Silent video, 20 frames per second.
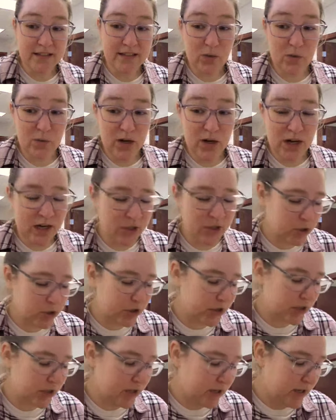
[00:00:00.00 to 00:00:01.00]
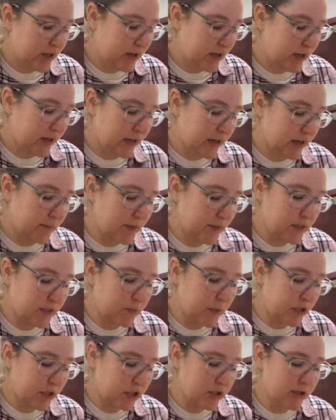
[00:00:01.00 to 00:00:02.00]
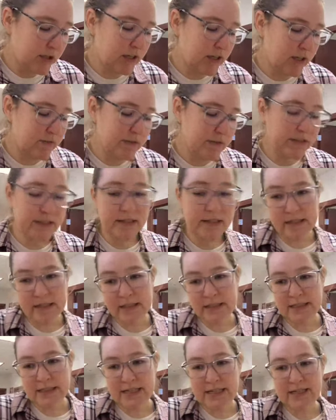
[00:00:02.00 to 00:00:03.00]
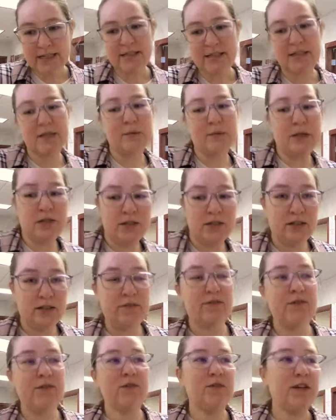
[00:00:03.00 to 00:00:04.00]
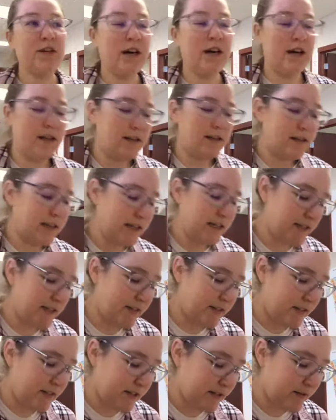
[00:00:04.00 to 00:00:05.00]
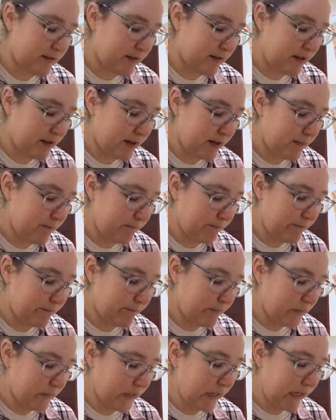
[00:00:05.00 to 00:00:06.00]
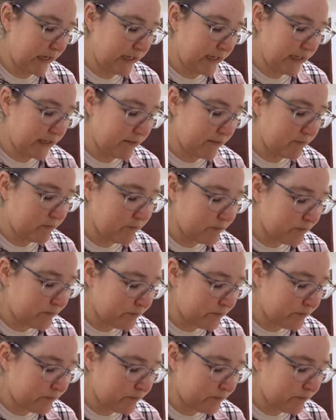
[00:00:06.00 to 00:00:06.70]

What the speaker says: in the wash, especially if it's a sunny day and especially if you've got nice lighting.